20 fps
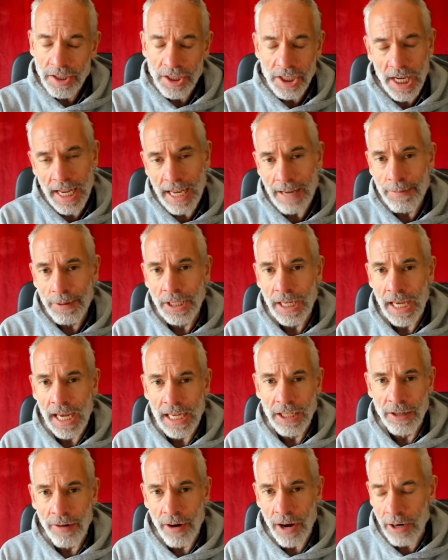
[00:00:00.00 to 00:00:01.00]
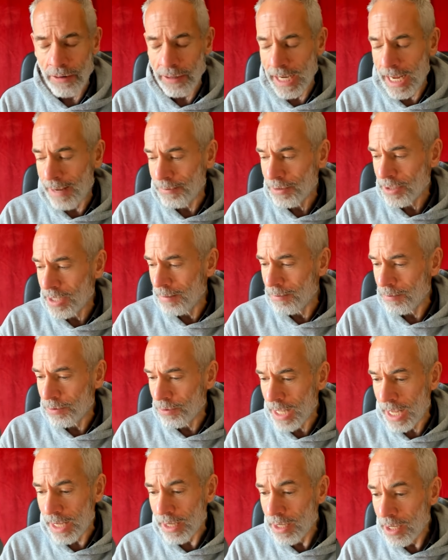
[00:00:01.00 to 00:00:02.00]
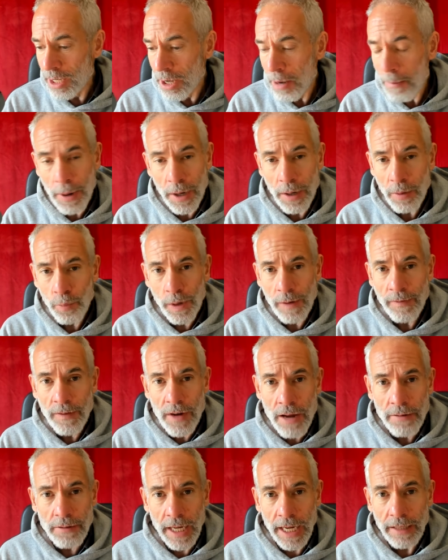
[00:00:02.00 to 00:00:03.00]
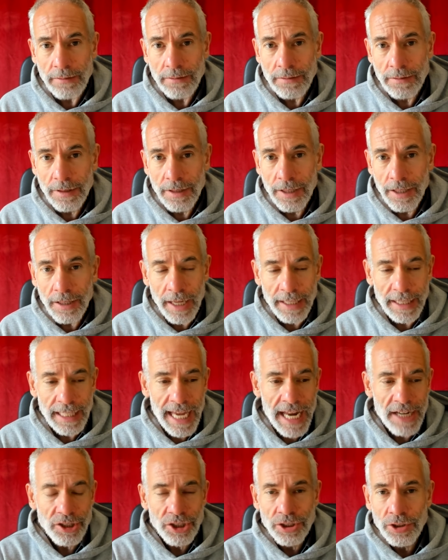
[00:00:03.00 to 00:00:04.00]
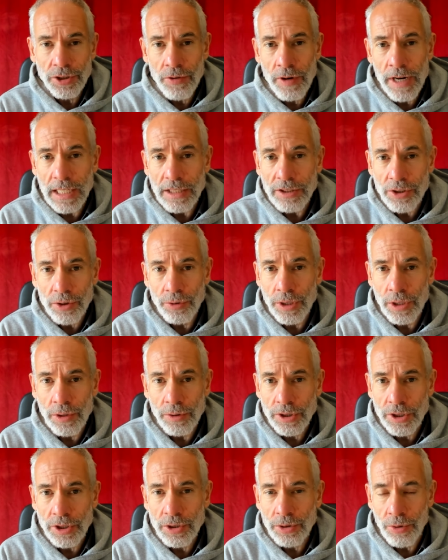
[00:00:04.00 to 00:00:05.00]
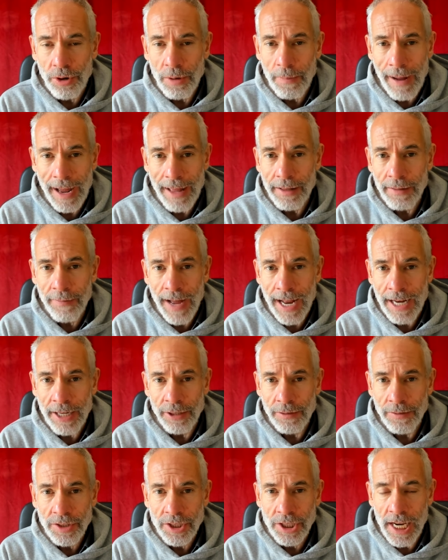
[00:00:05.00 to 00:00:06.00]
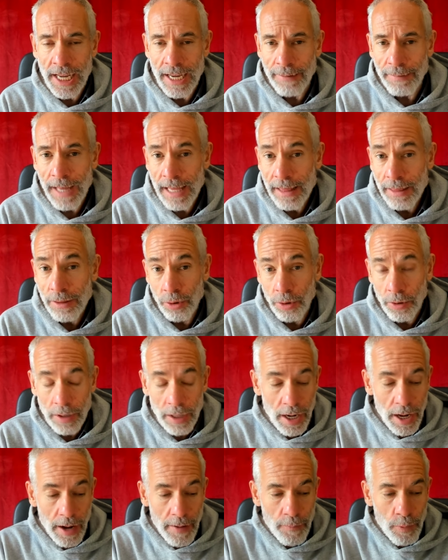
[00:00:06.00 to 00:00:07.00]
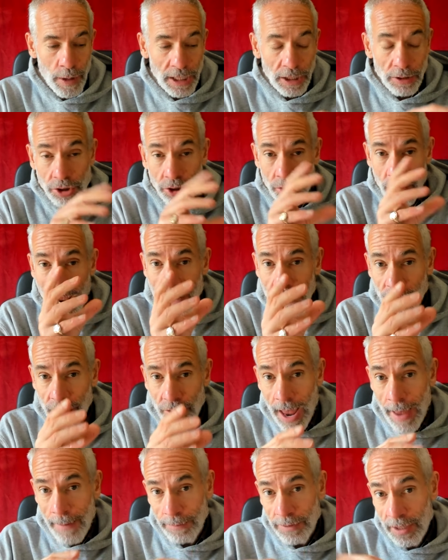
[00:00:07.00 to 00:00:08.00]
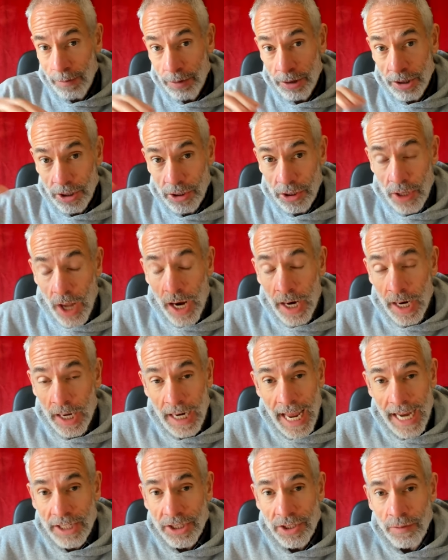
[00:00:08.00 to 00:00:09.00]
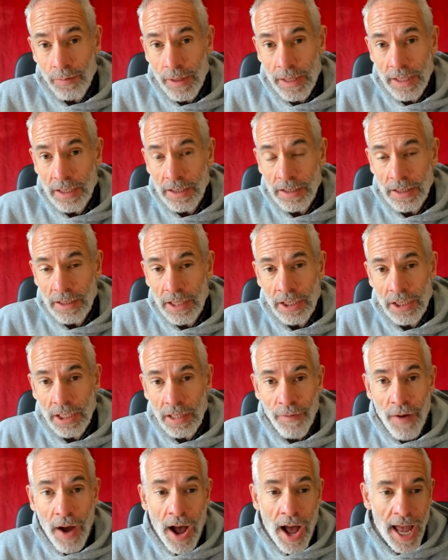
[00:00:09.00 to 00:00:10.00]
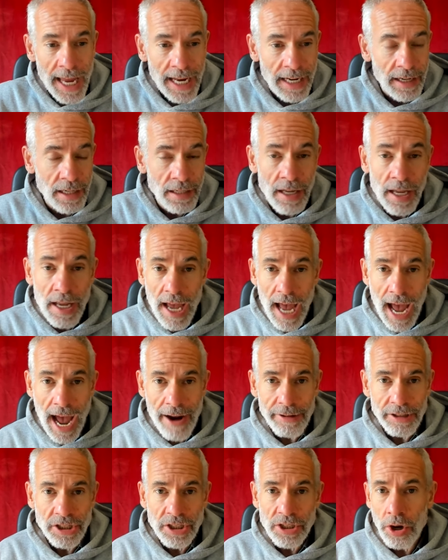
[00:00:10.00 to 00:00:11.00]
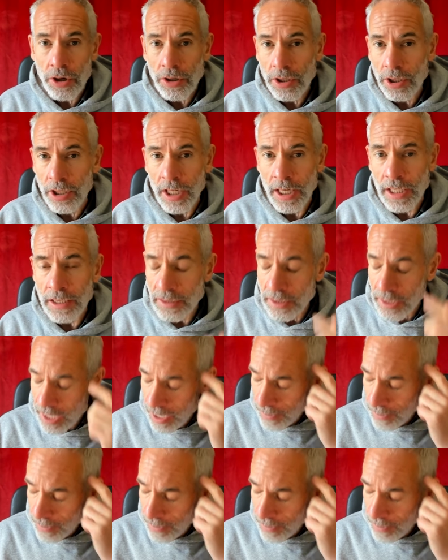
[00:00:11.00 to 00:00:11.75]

sleep and you get your REM sleep and all that, but we've known it. Like the ancient Greeks all used to talk about the value of sleep. They thought when you dre dreamt, it was a connection with the divine. And Aristotle and